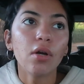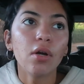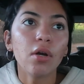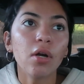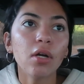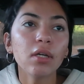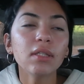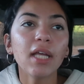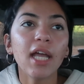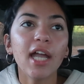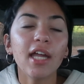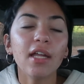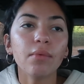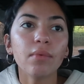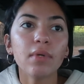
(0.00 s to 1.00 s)
her
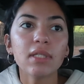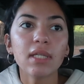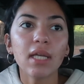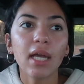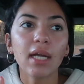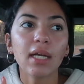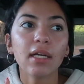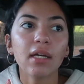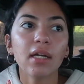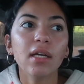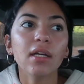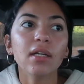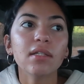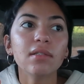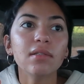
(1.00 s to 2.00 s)
lane was like
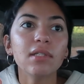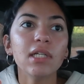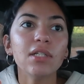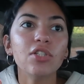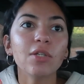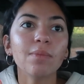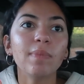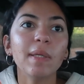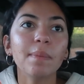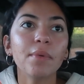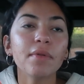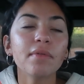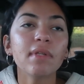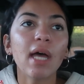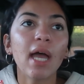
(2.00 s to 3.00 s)
teaching
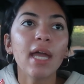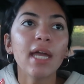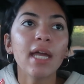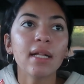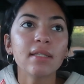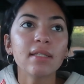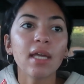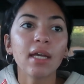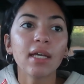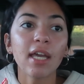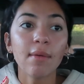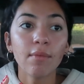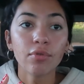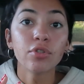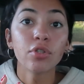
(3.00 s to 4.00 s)
people that it's like
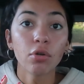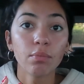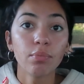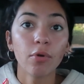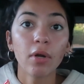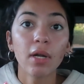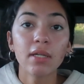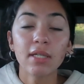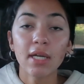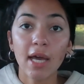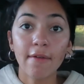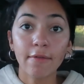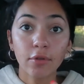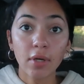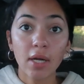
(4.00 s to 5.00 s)
so important to
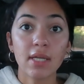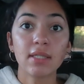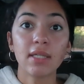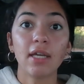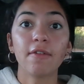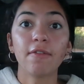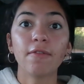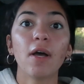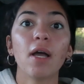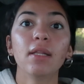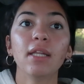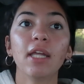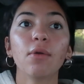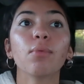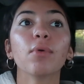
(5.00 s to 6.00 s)
have Christ like
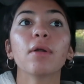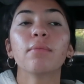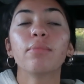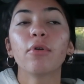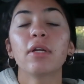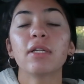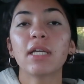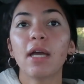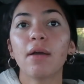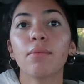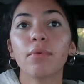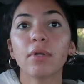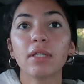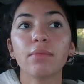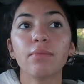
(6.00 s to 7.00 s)
fun. Like we're important to have,
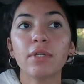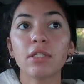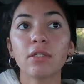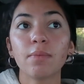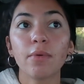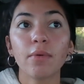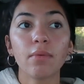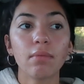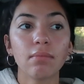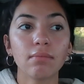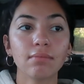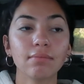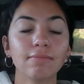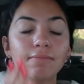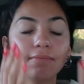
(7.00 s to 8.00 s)
we're we
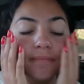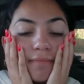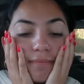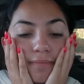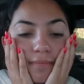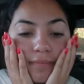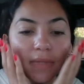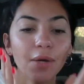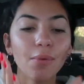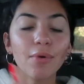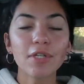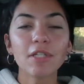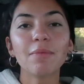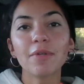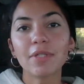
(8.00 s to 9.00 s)

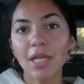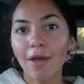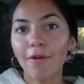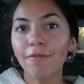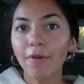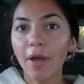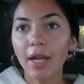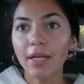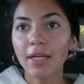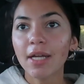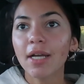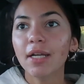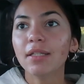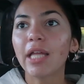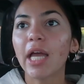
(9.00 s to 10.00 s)
we're supposed to have fun.
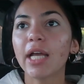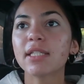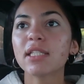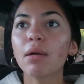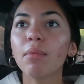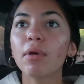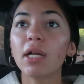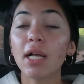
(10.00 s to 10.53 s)
Like someone